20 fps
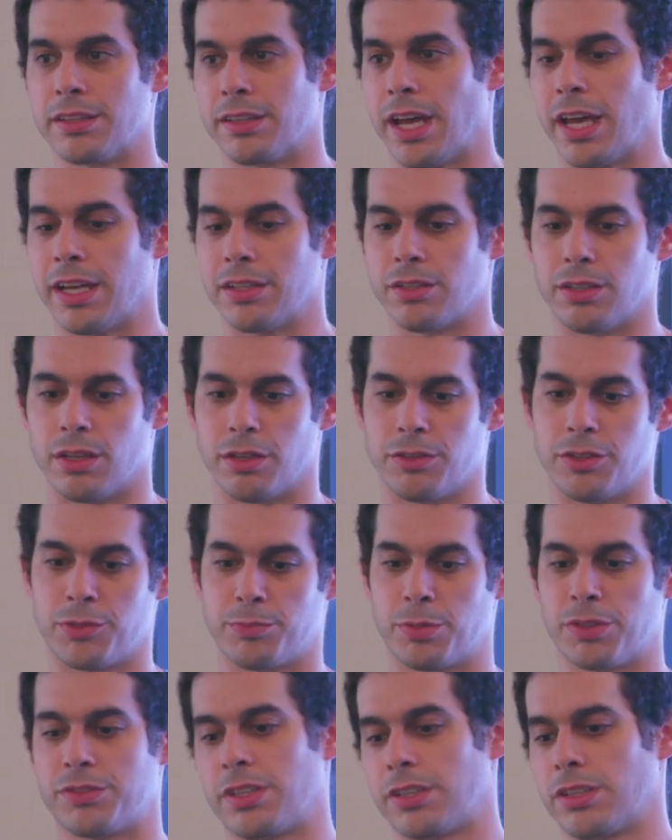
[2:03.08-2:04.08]
that this
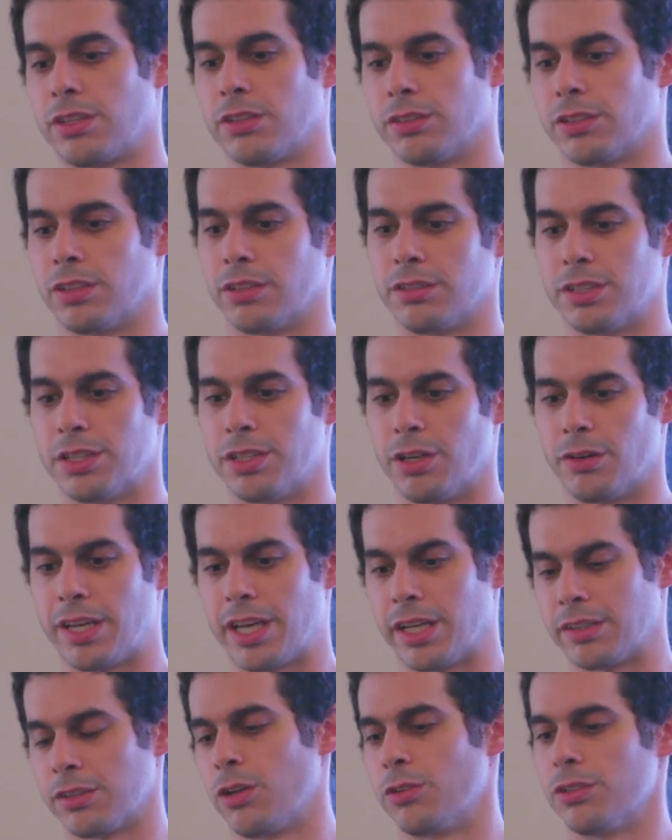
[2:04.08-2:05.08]
particular
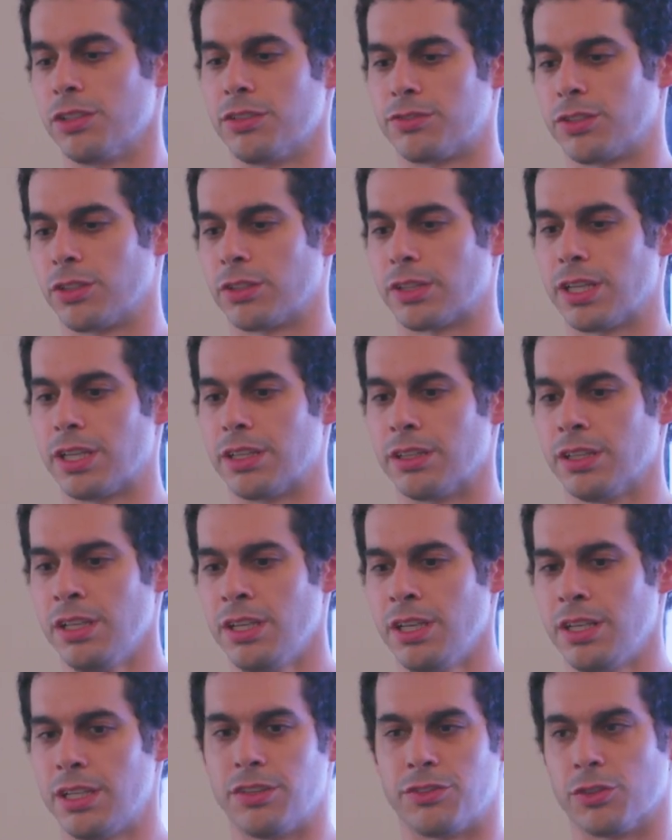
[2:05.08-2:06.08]
hand-coded circuit
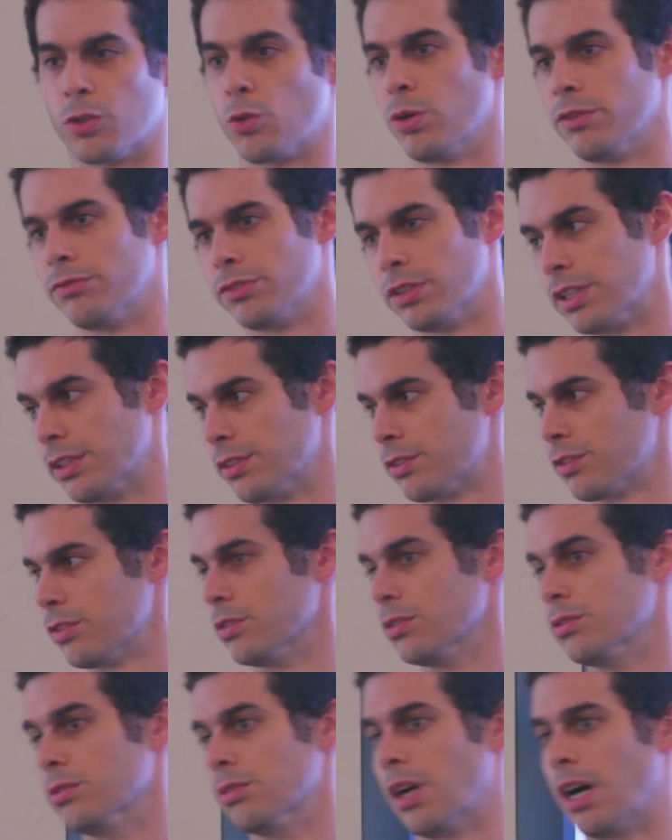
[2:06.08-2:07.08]
is equivalent
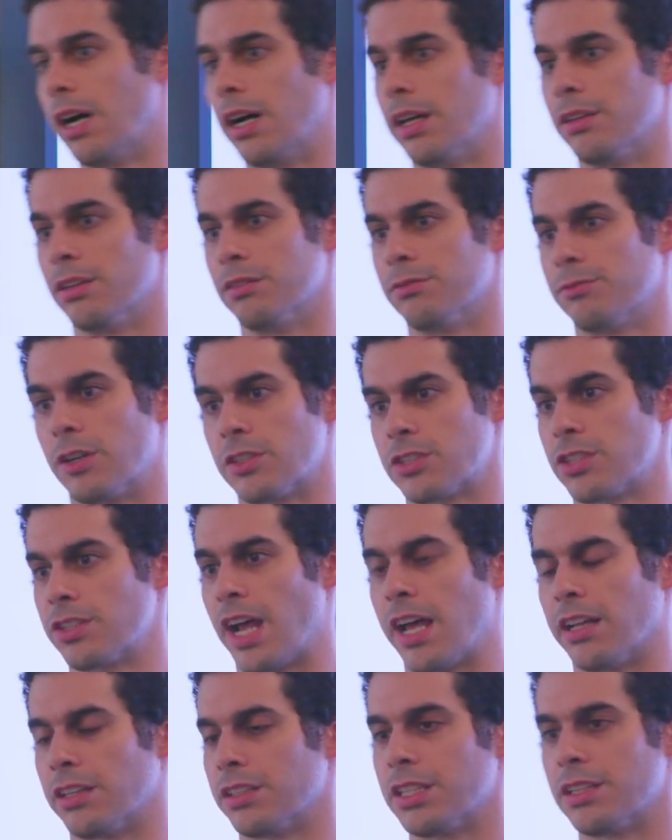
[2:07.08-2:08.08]
to the
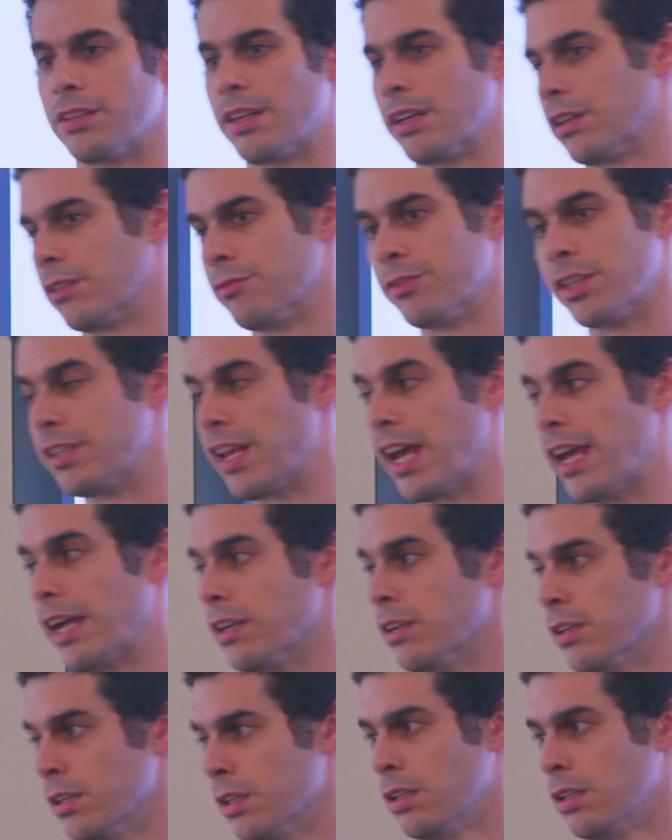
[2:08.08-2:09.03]
functionality of the day.